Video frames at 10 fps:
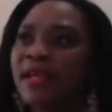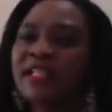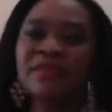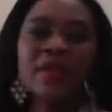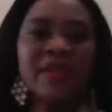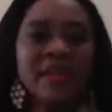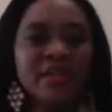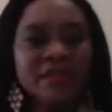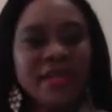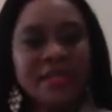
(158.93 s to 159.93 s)
It's very
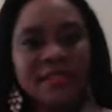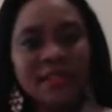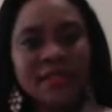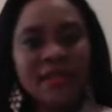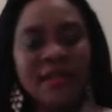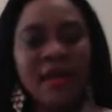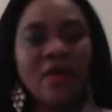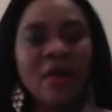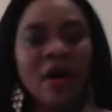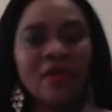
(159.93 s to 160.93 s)
interesting
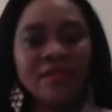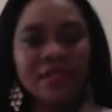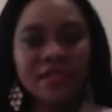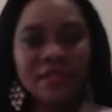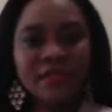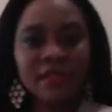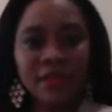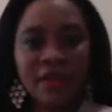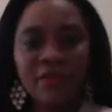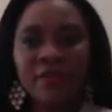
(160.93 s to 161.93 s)
how often
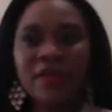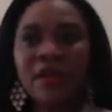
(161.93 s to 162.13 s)
enough